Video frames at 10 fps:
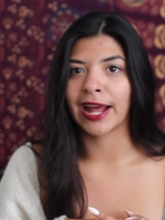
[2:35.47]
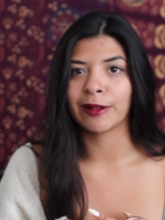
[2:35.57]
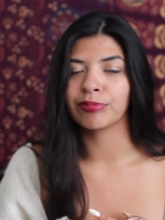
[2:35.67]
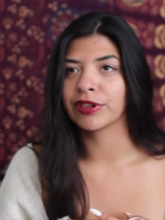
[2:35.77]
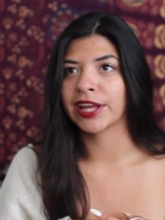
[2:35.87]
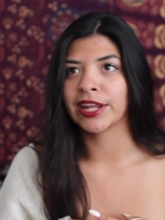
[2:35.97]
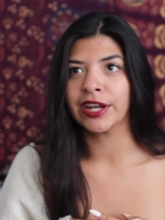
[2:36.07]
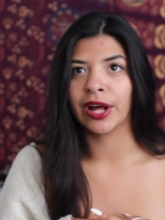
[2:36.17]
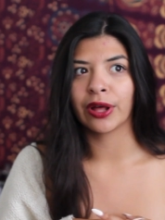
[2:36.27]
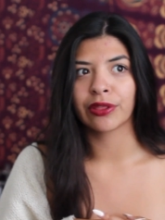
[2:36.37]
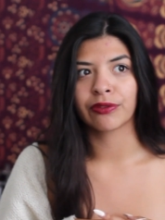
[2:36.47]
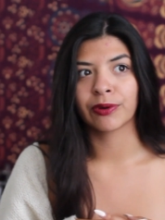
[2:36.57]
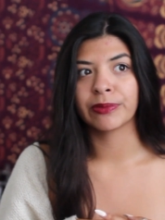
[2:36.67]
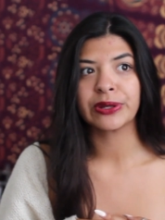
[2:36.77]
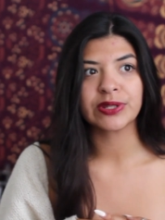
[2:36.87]
I played it all
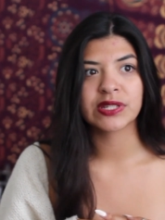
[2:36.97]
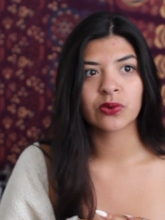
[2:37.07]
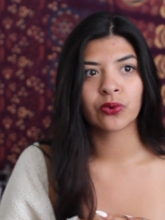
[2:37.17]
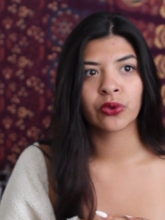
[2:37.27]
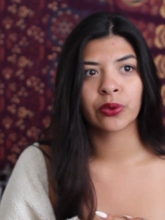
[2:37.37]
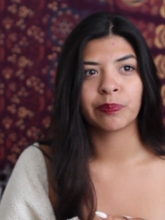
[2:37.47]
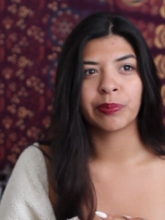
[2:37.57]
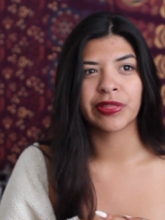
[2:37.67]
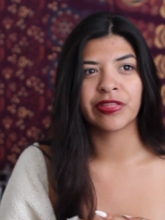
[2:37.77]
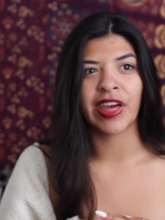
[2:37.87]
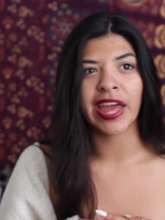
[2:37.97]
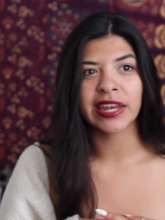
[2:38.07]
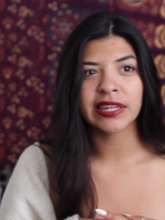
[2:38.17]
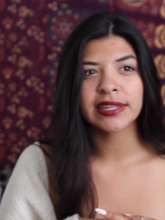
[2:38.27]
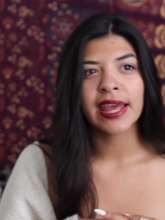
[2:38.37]
through middle school, but
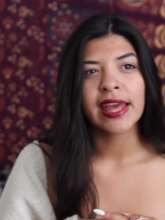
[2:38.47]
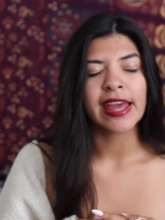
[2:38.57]
then